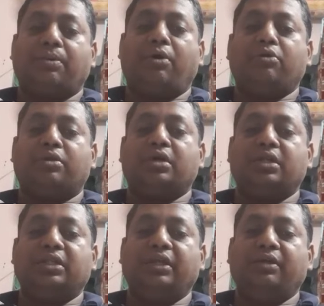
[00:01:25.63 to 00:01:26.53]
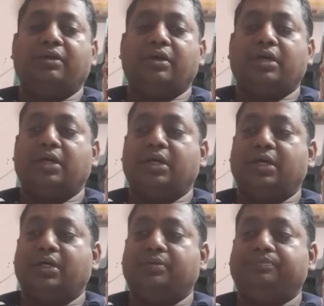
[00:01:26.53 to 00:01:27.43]
about
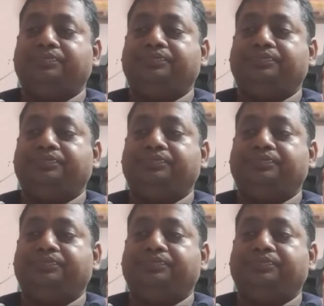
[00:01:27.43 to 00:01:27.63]
the